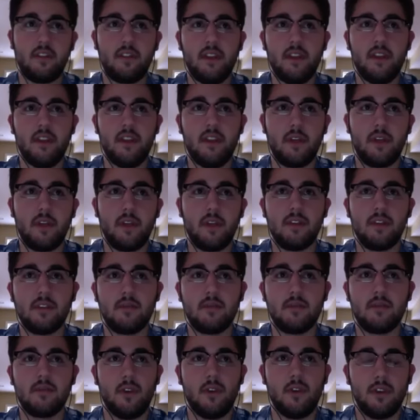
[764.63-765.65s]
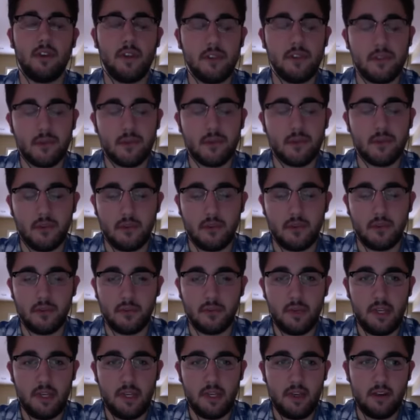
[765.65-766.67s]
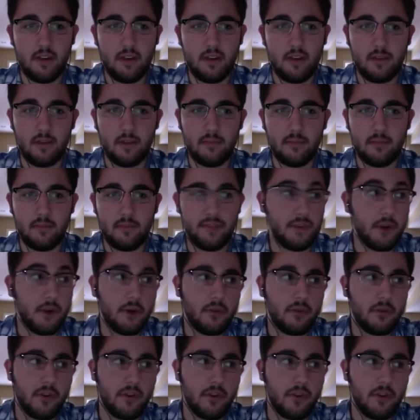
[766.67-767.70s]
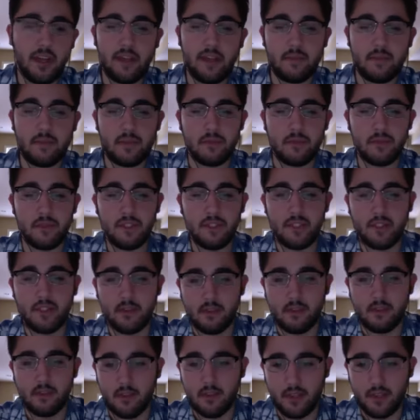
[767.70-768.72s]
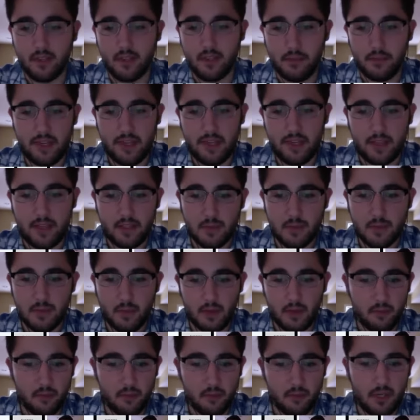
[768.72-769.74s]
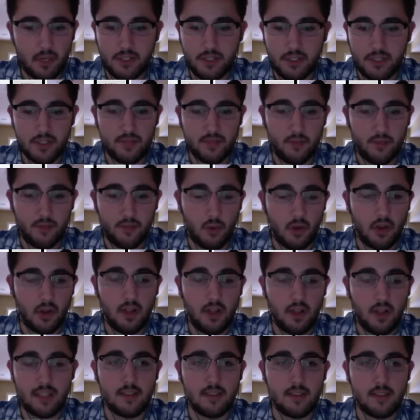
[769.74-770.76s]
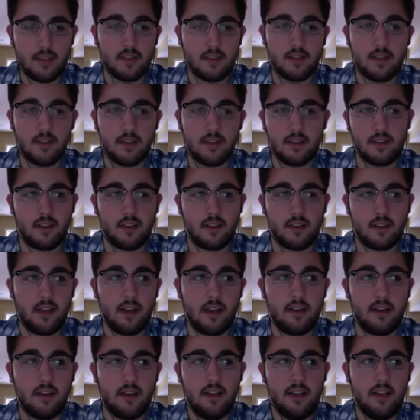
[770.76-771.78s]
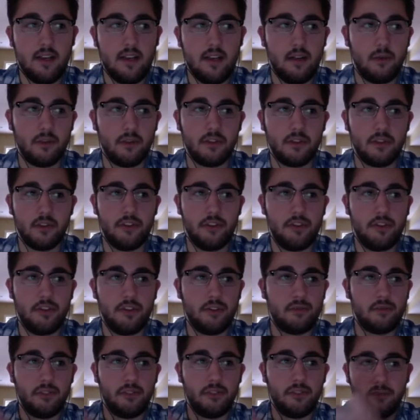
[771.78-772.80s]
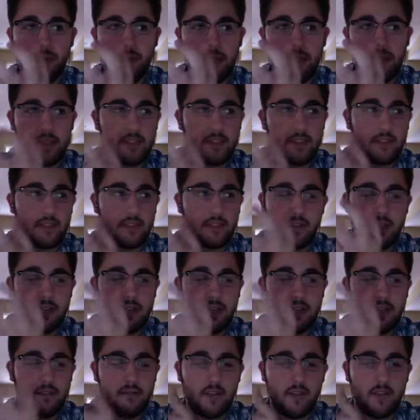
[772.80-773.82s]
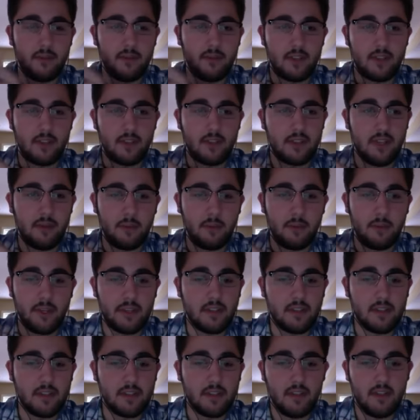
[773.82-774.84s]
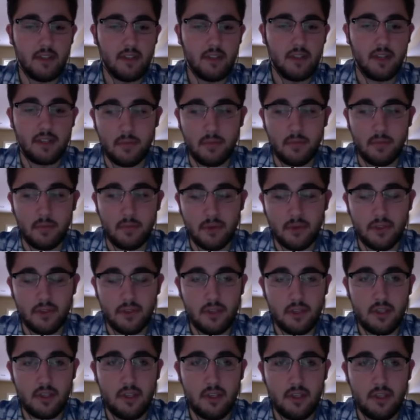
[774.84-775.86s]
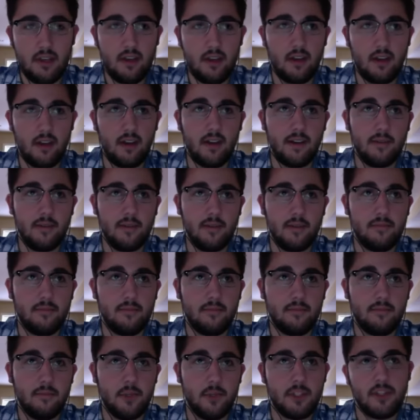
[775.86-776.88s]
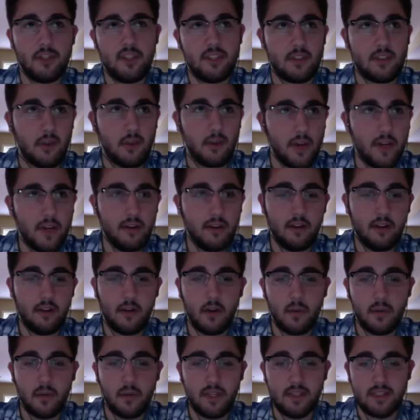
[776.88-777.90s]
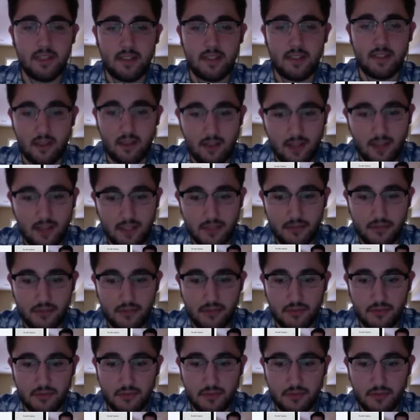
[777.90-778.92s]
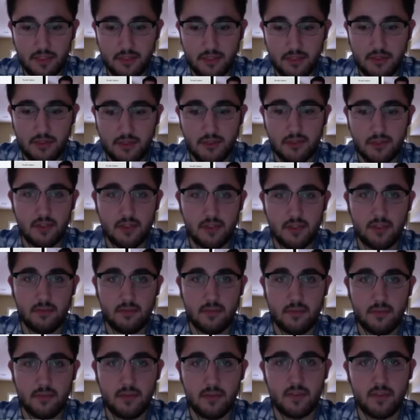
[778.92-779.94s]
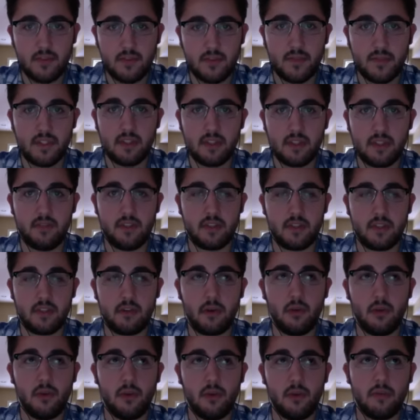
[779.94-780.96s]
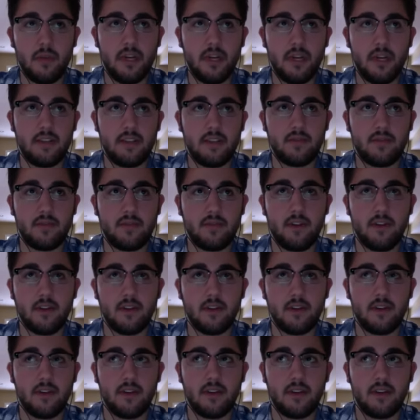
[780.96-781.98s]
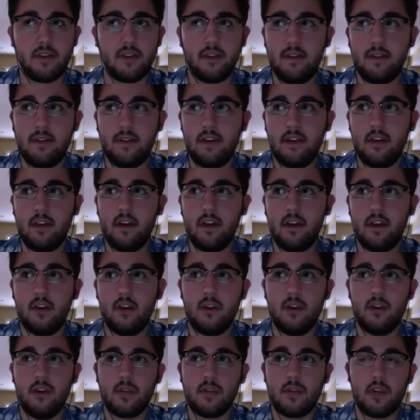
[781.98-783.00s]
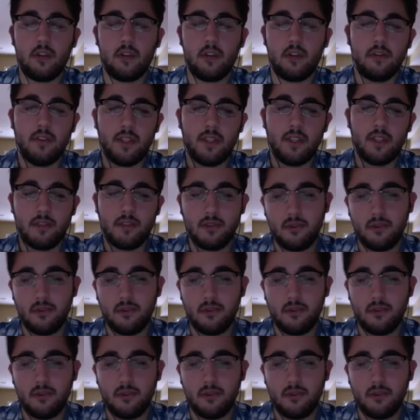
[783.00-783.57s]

thing because while you're in school, um, if you're going for games in particular, like you're making small projects for classes and things like that, which are you know two weeks, five weeks, ten weeks at the most. Um, which that's great and all, but it's in the classroom and it's usually some sort of specific goal in mind as far as like, oh, I'm going to learn this